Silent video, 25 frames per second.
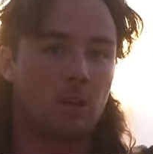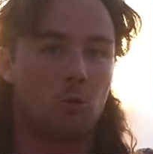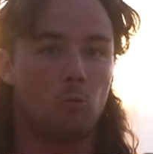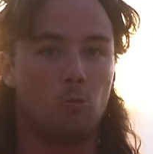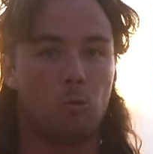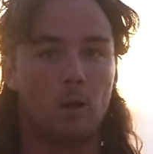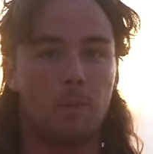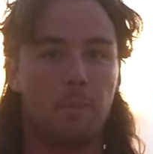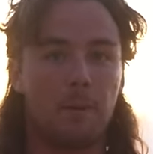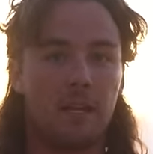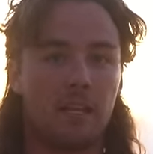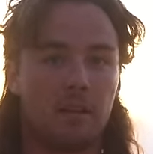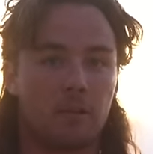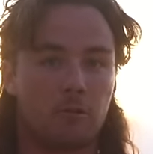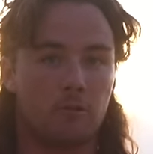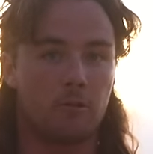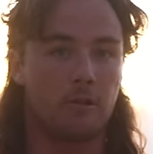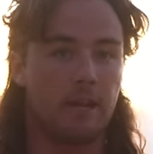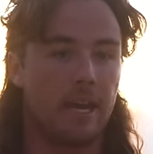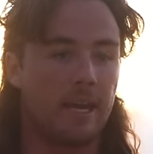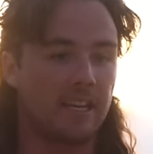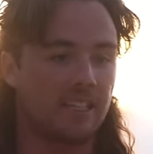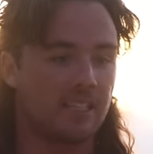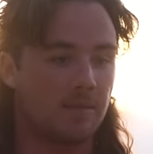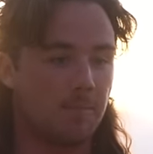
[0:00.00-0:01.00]
whipping
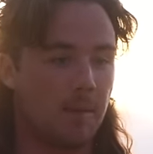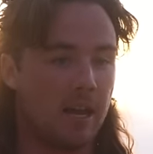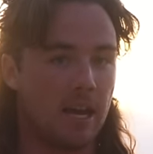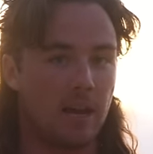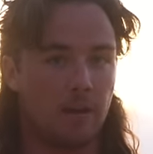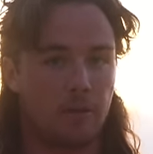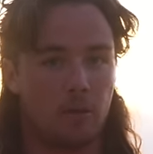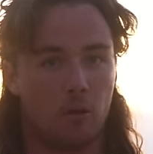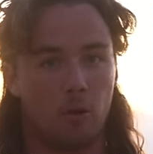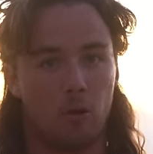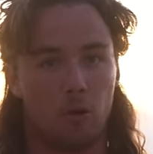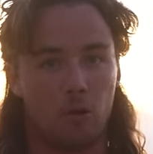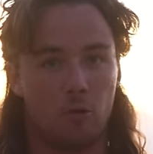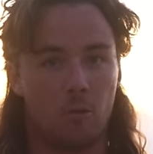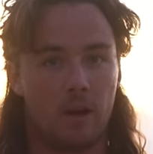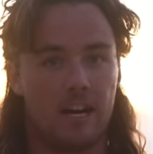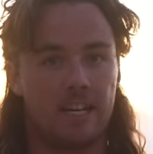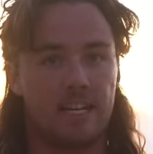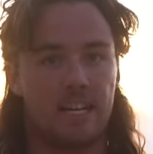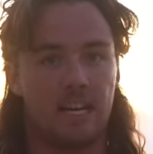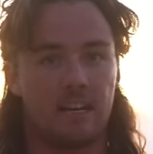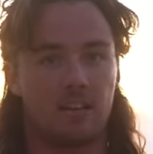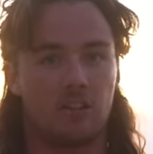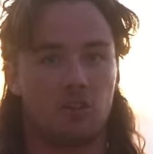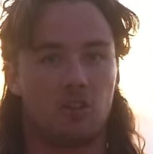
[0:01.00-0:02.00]
through Exmouth all the way
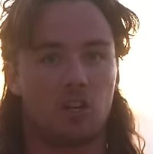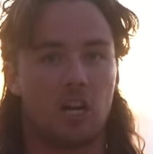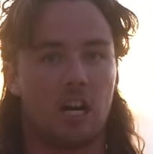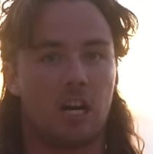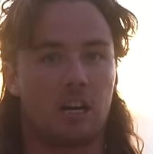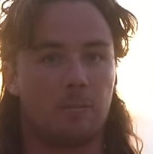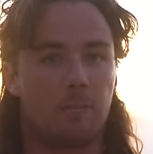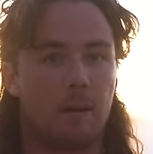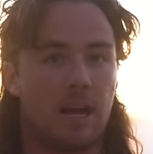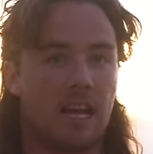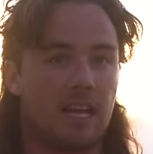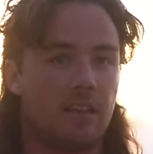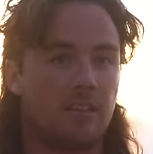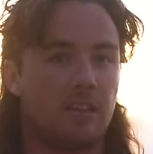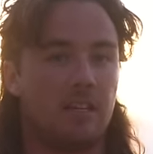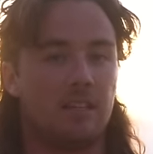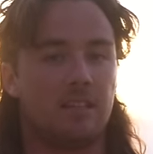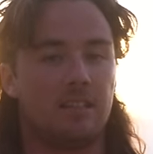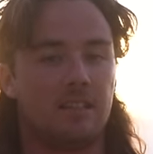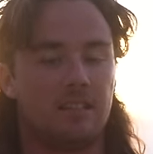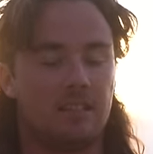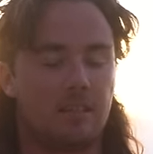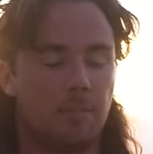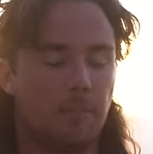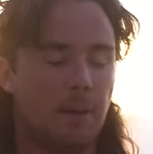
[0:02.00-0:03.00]
down to Shark Bay and then
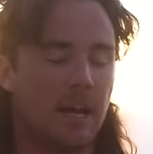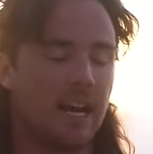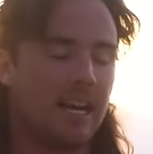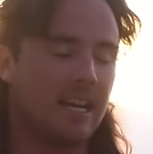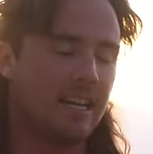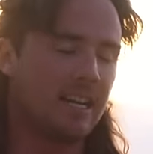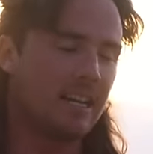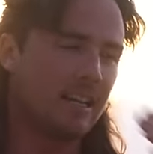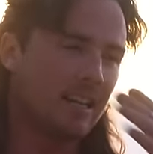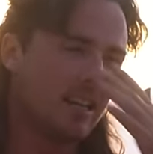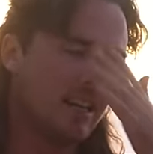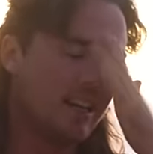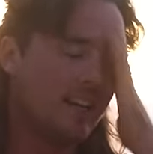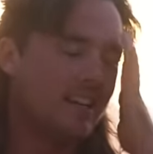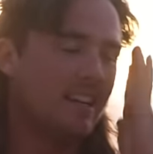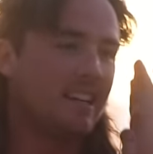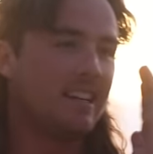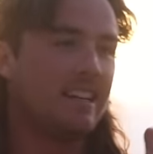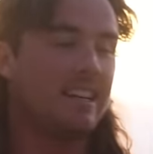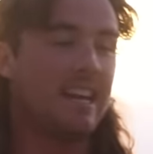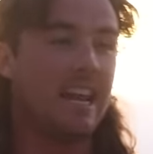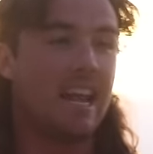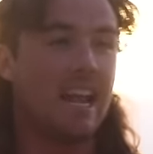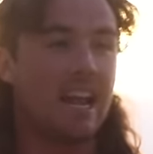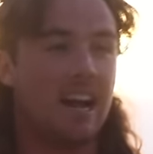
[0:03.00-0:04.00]
dissipating.
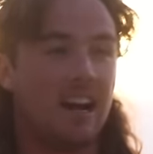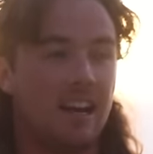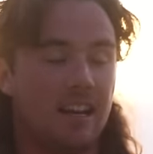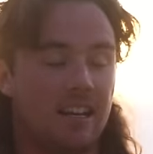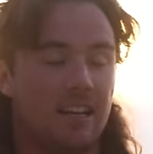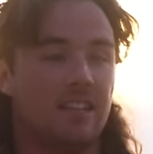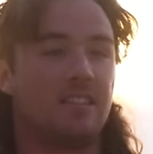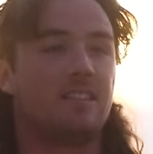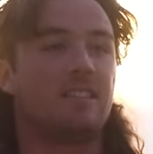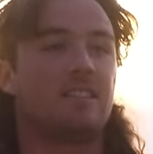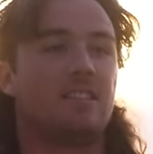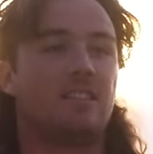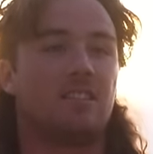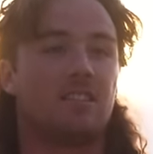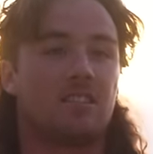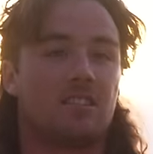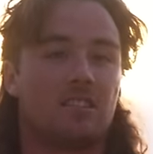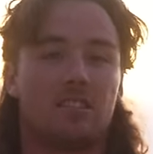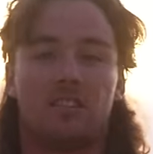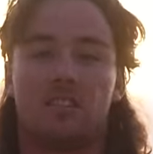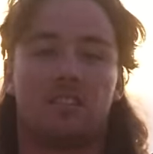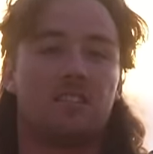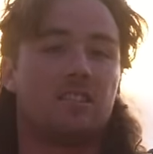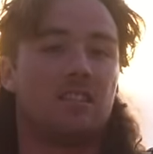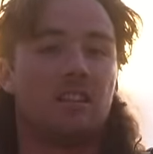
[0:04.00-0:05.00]
Now it's just
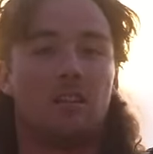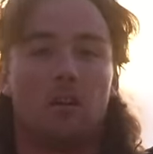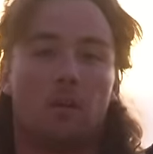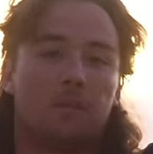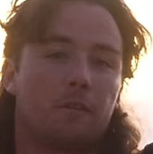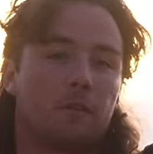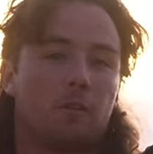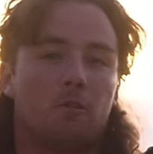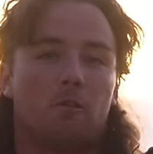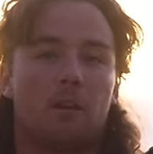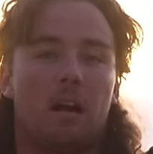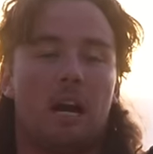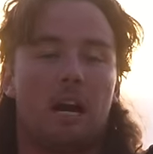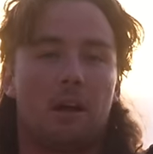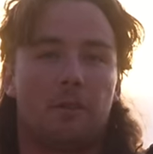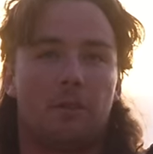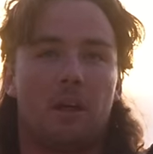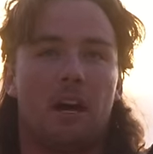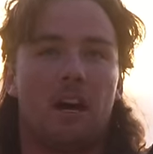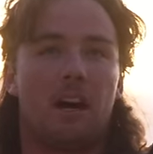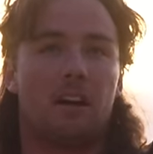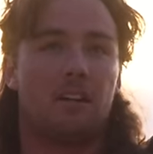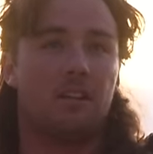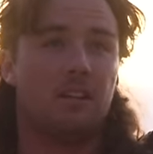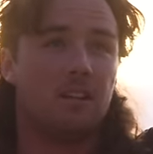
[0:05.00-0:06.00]
gonna sit off
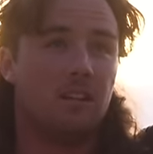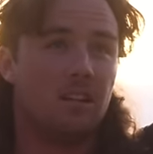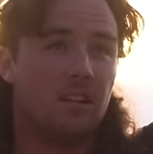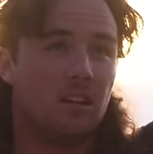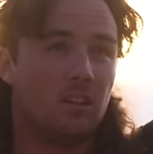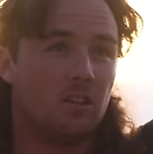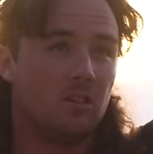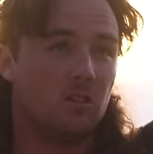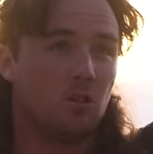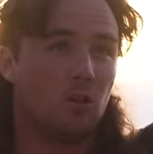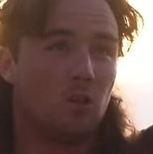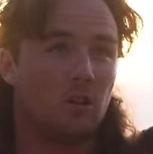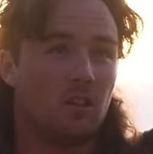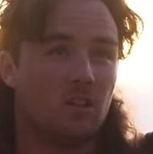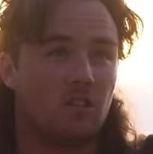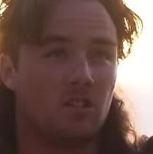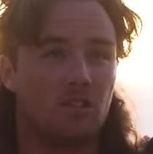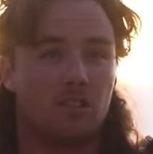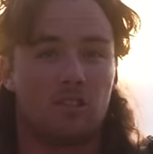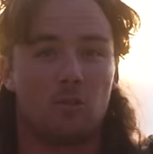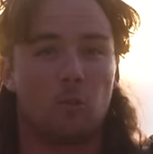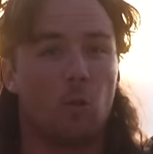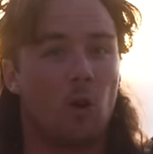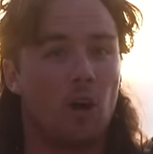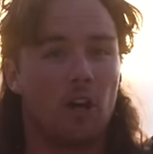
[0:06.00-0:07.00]
Karratha, sort of
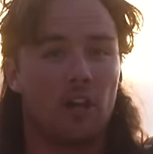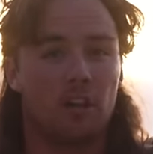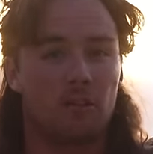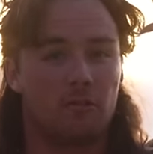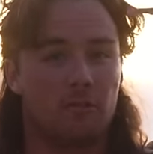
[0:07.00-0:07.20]
just twirl